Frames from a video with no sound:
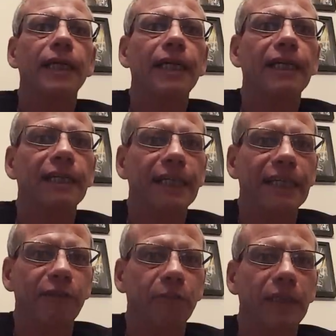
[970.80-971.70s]
he
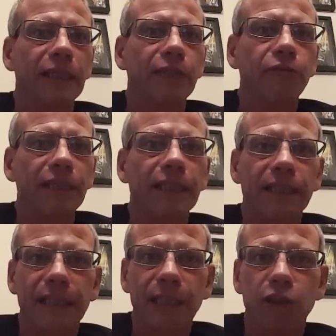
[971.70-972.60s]
gives me a great
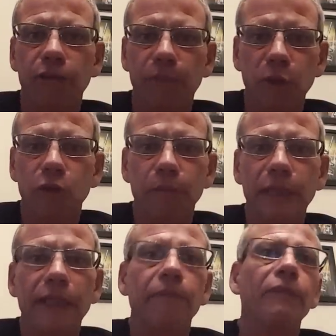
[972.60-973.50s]
selection of Belgian
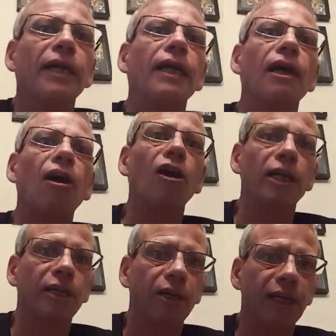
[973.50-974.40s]
beer,
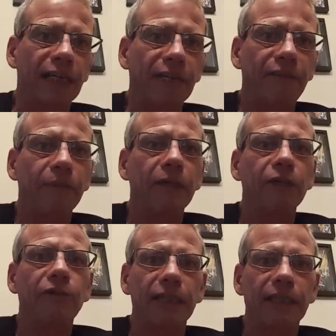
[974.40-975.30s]
and I give him
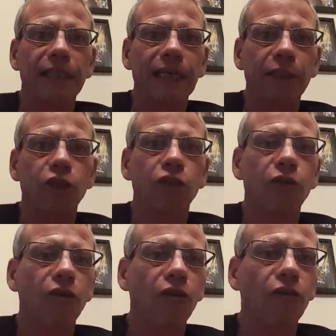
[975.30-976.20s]
a great selection
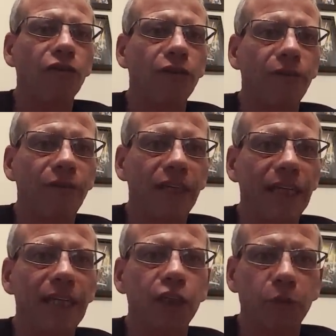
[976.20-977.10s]
of
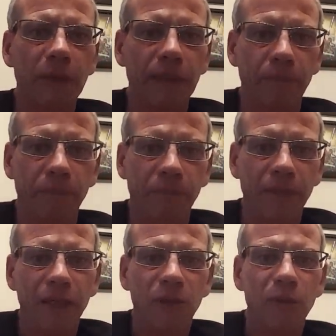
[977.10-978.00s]
English beer,
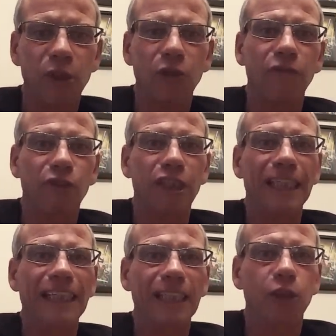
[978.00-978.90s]
which
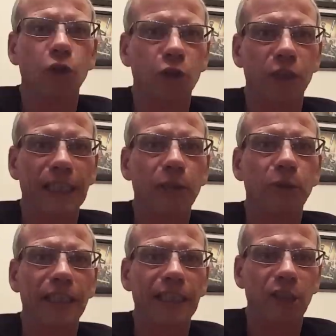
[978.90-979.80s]
obviously is not on sale
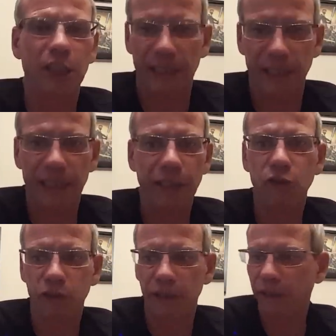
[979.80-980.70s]
in each other's
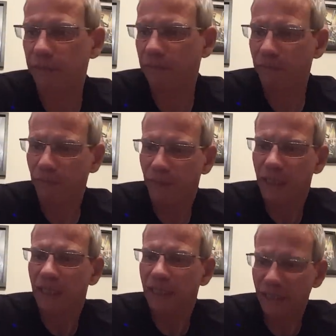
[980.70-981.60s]
countries.
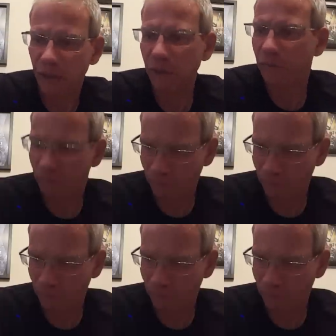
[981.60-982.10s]
So,